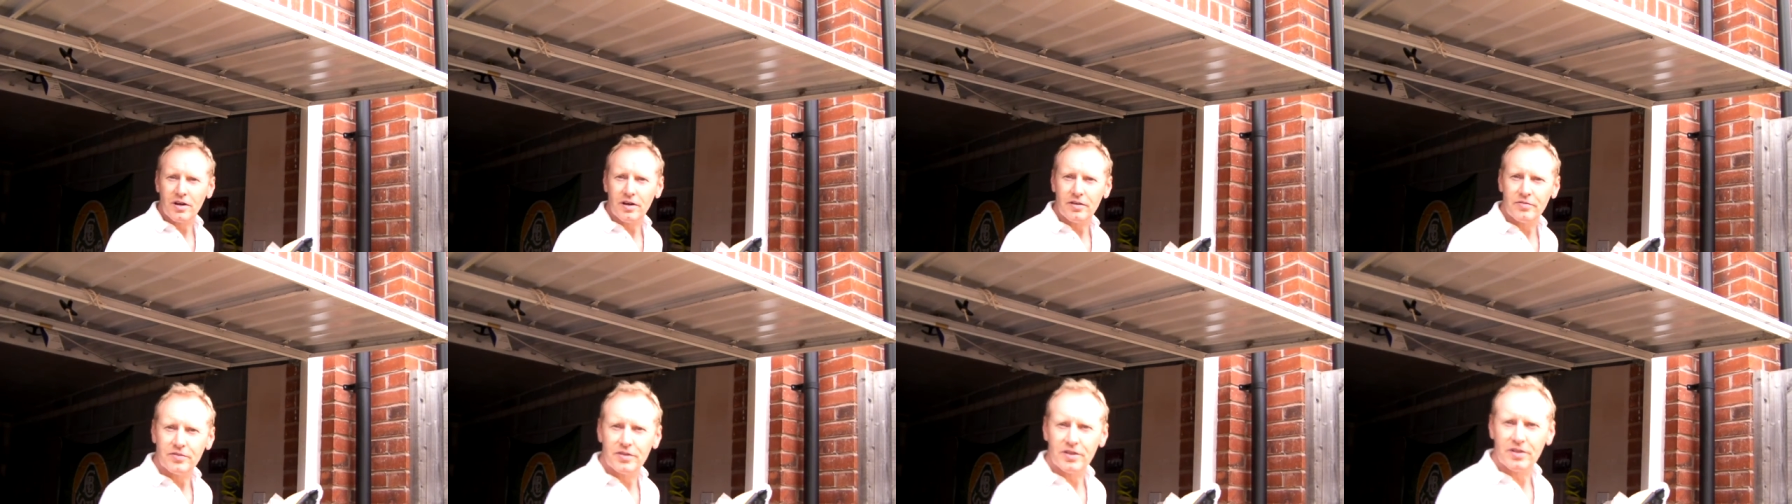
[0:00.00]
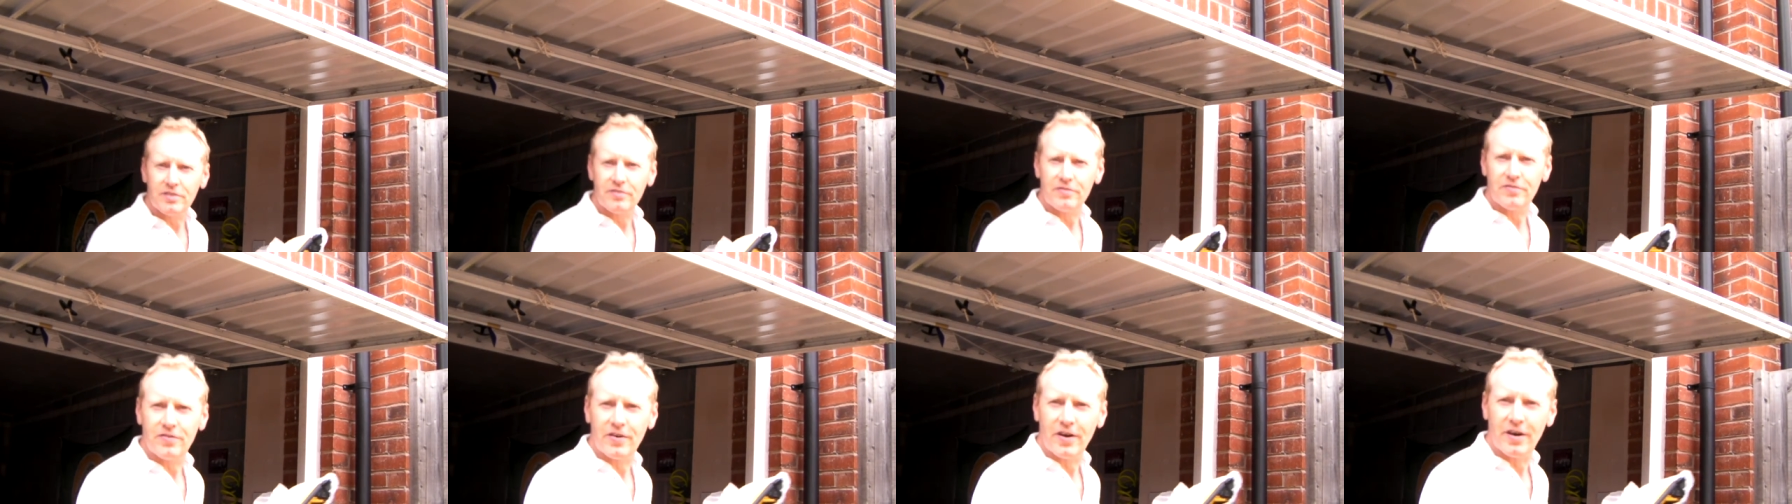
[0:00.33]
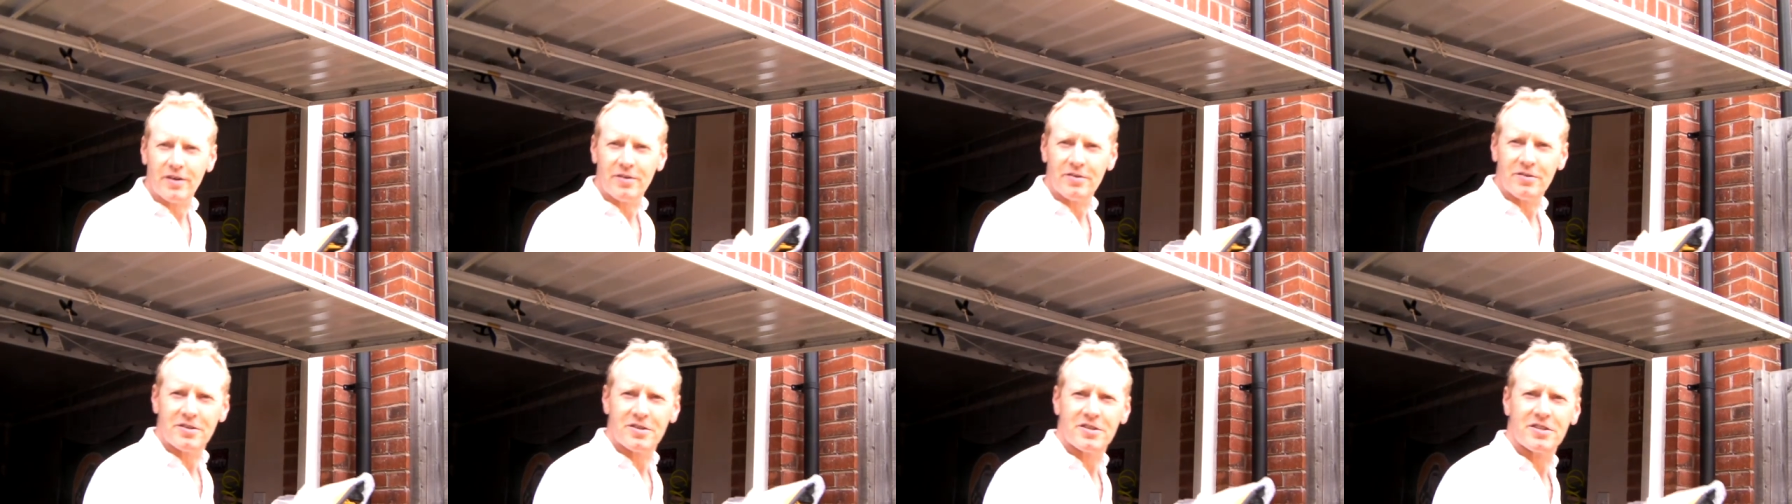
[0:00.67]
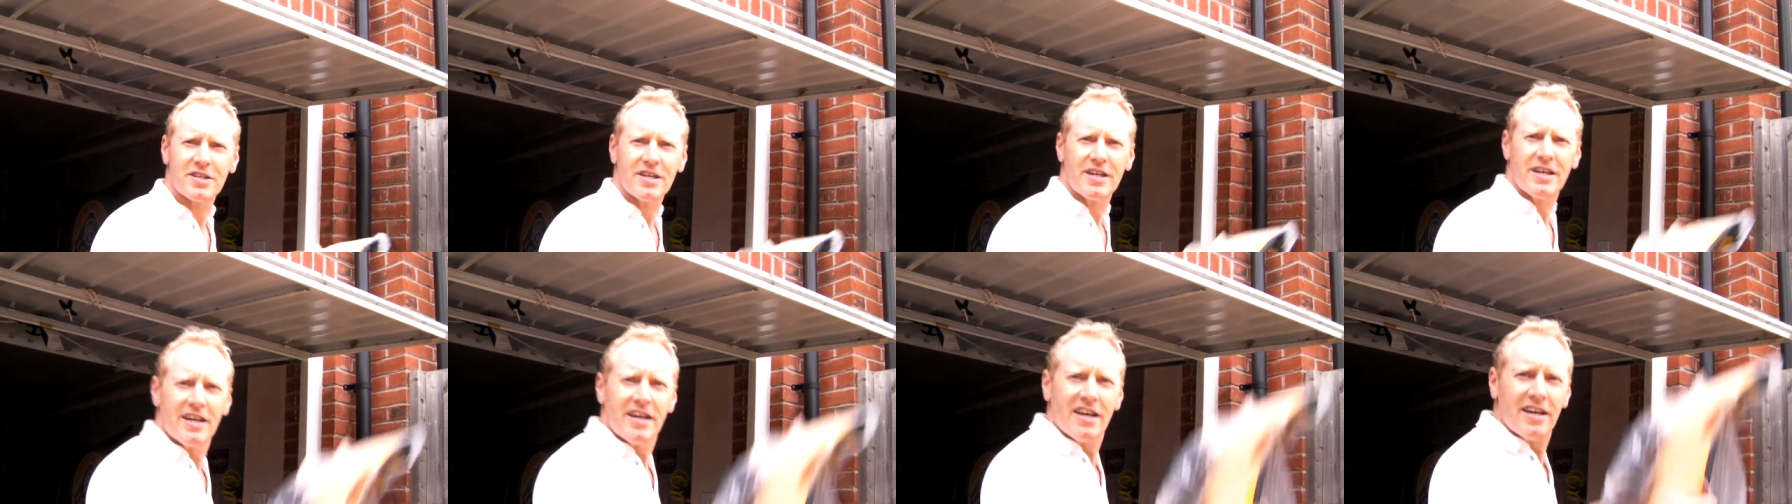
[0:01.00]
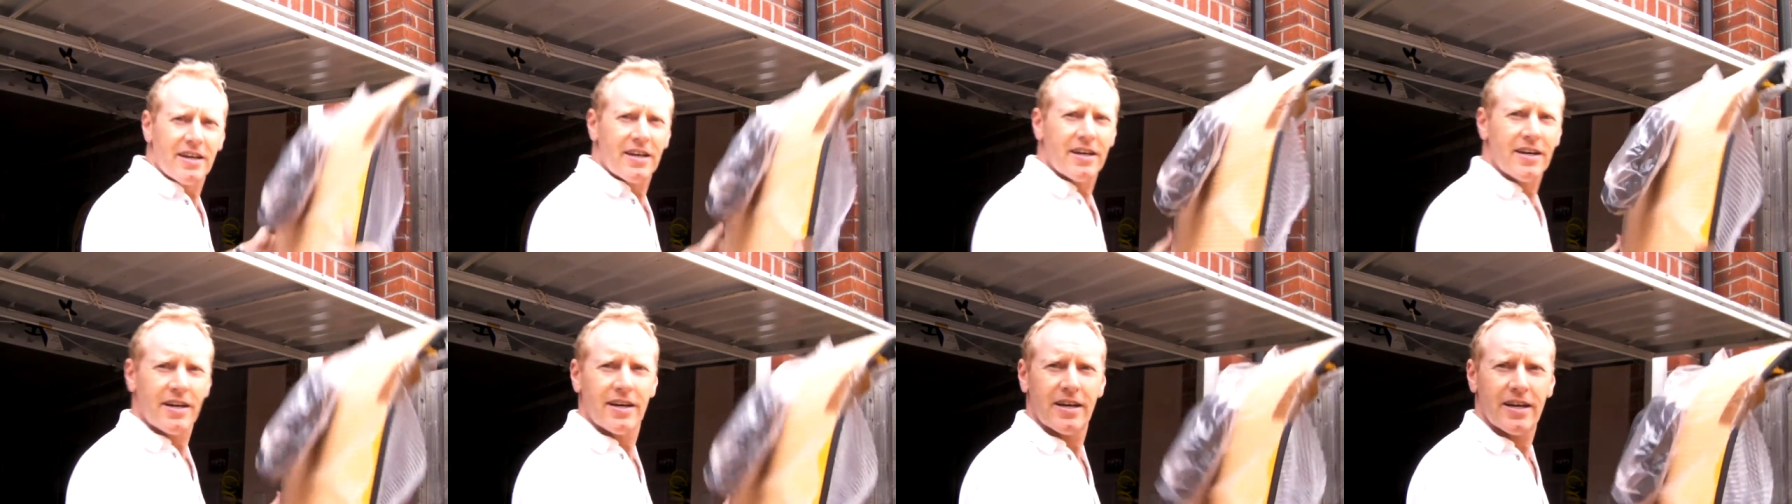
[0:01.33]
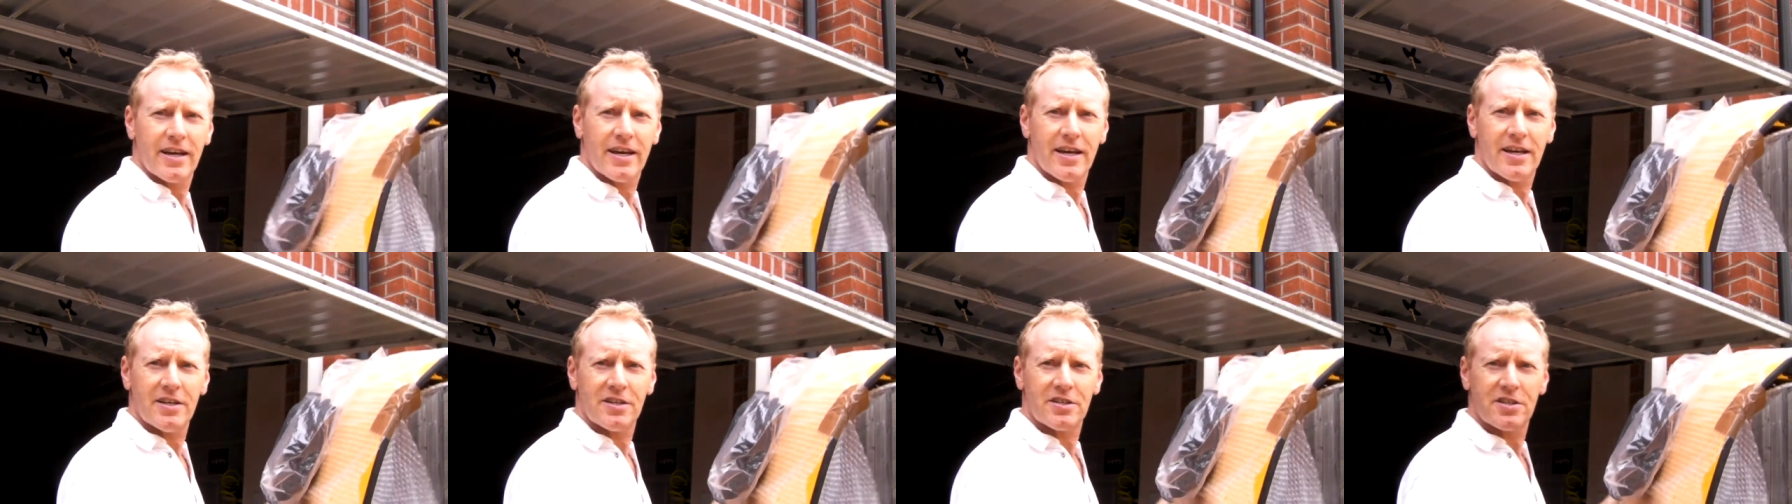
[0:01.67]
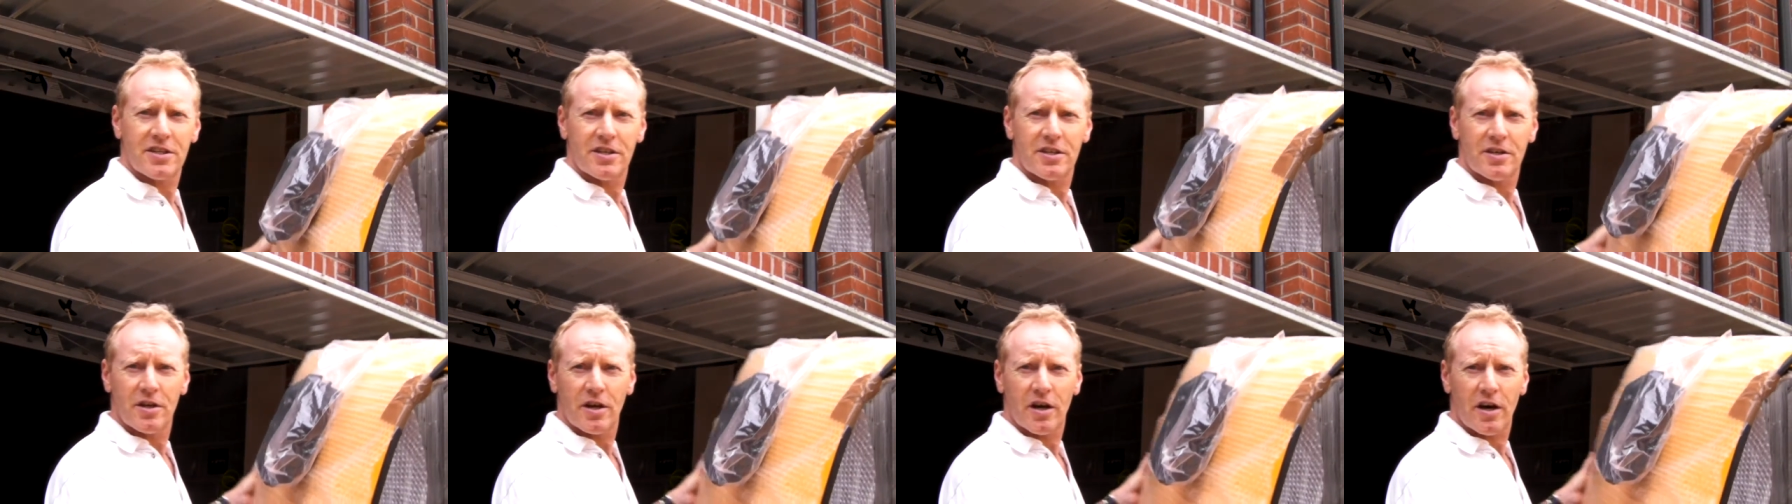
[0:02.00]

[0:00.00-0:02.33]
done folks is